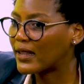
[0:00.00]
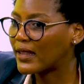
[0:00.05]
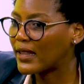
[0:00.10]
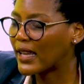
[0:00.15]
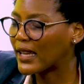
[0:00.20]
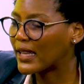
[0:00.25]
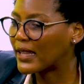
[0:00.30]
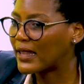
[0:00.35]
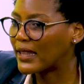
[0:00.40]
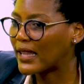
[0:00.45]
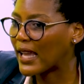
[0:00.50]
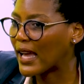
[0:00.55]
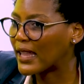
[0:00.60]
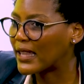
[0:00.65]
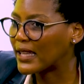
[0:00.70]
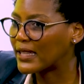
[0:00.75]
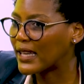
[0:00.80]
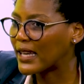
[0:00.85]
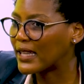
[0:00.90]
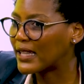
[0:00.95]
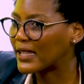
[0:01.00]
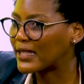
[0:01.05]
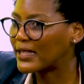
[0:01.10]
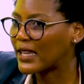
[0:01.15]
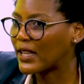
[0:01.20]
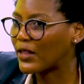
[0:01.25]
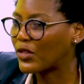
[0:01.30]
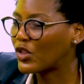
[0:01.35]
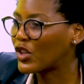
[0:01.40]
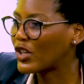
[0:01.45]
thing the other day that
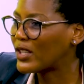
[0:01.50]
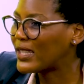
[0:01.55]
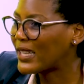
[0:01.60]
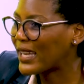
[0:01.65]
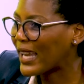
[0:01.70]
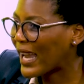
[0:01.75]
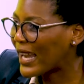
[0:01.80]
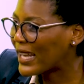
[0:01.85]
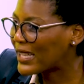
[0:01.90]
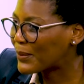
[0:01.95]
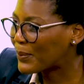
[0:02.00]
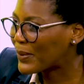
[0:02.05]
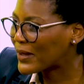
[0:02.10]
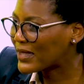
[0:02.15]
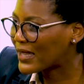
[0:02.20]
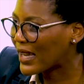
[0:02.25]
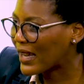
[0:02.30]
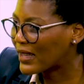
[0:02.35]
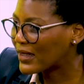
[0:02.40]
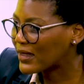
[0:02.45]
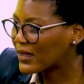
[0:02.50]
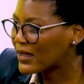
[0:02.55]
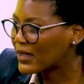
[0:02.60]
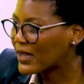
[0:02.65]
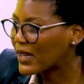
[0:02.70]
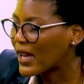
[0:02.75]
said 38%,